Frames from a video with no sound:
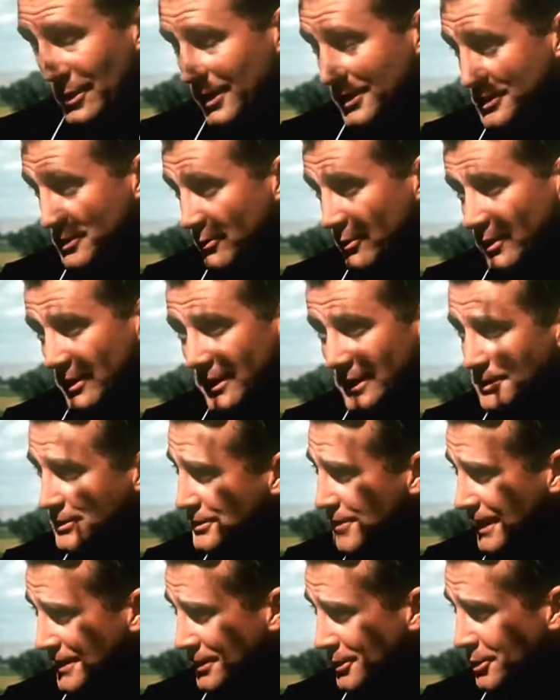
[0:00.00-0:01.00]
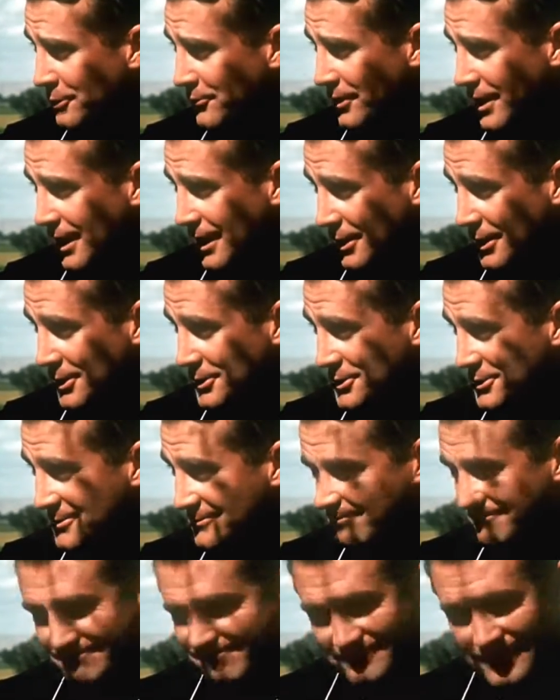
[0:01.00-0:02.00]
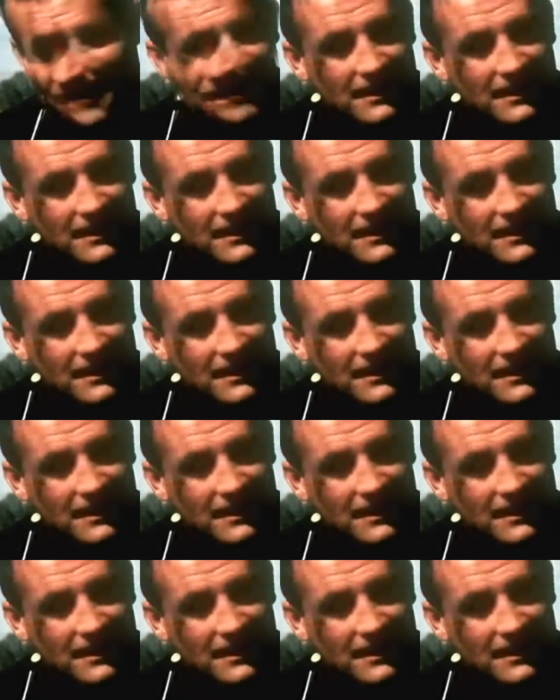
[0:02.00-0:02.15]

Well, it's only a technical violation.